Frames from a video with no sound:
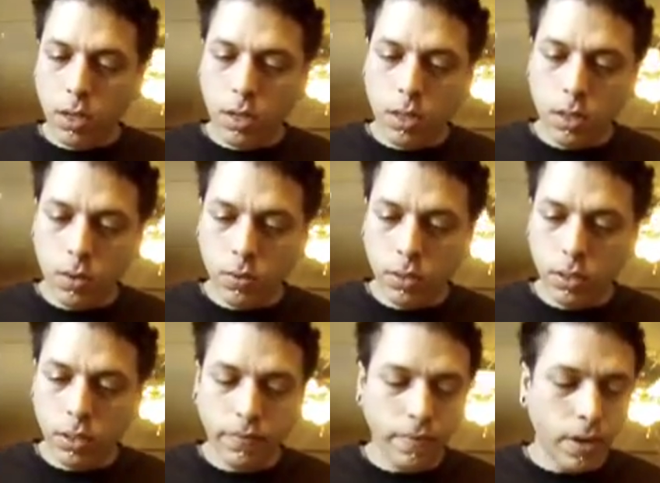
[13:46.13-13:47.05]
close
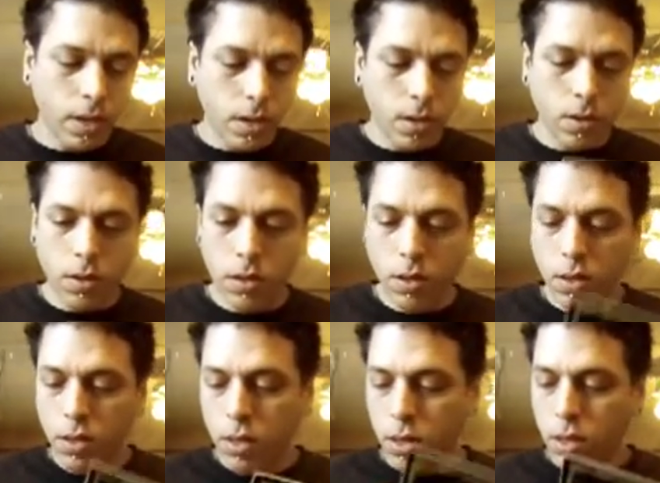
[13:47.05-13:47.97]
this video.
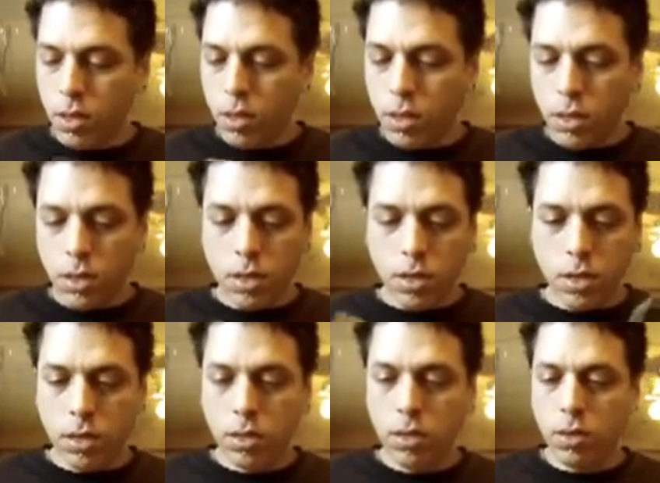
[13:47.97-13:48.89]

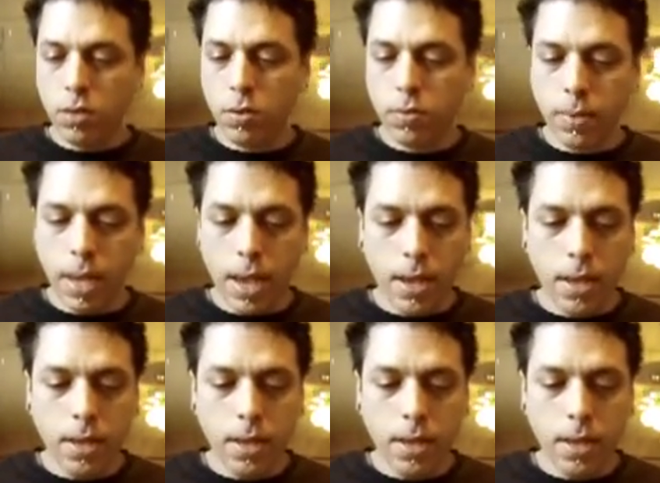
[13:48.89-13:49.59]
So yeah,